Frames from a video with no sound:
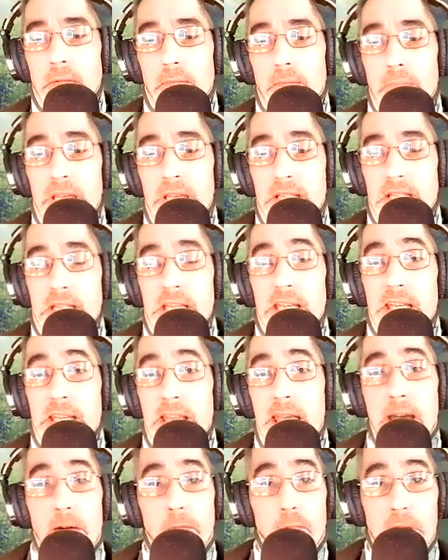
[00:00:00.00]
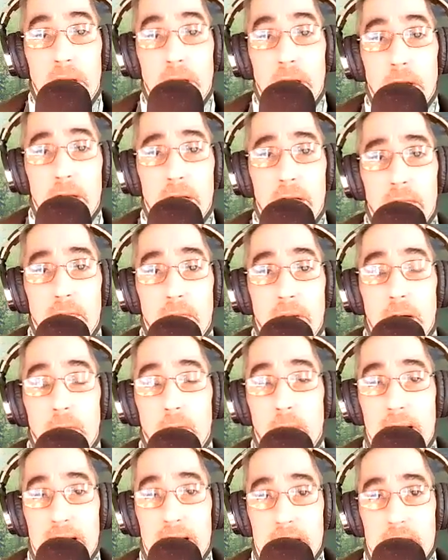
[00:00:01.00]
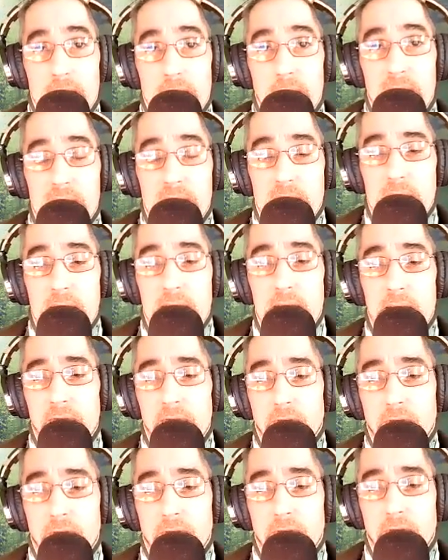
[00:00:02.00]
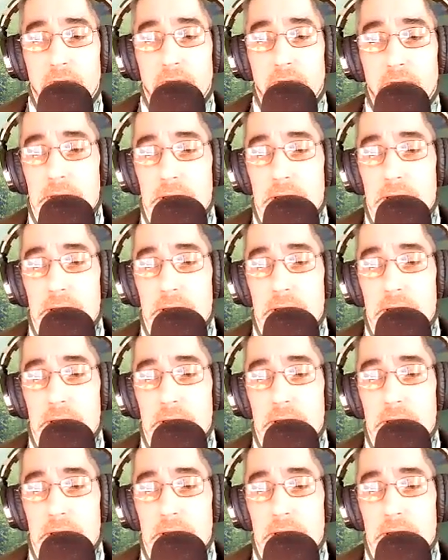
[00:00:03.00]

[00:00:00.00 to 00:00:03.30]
be seen at will when it wants to be seen for a short